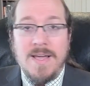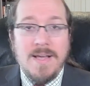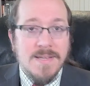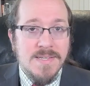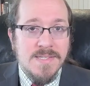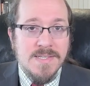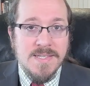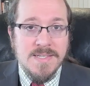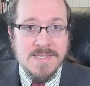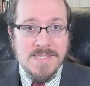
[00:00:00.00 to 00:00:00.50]

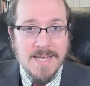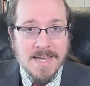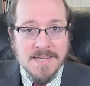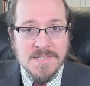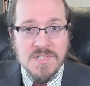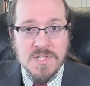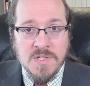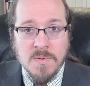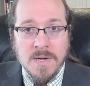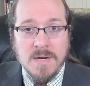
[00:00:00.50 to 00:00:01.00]
since
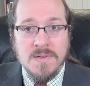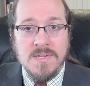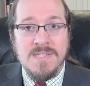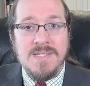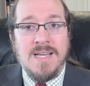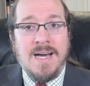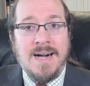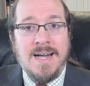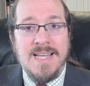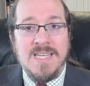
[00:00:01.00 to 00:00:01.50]
x squared is
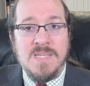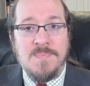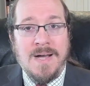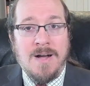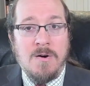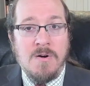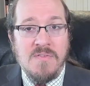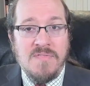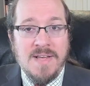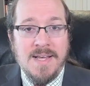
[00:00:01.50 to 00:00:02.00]
the highest
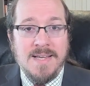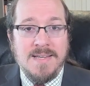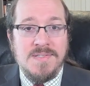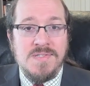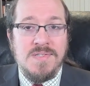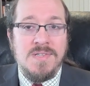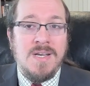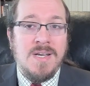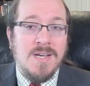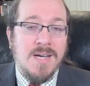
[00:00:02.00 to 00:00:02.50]
power of
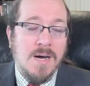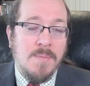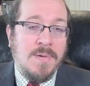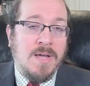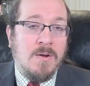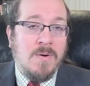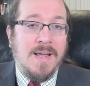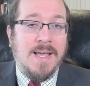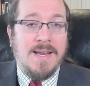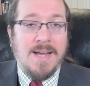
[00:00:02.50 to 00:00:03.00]
x,
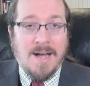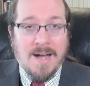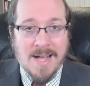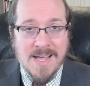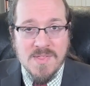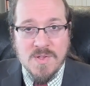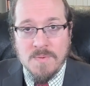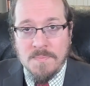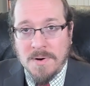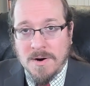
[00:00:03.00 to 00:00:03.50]
appearing in
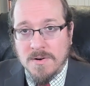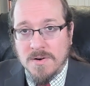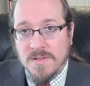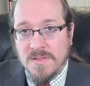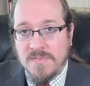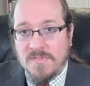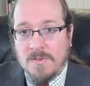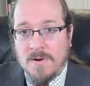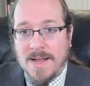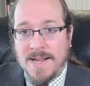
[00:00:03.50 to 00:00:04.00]
either part of
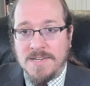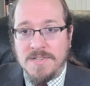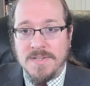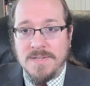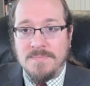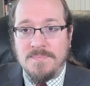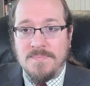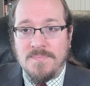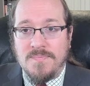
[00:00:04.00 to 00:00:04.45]
the fraction.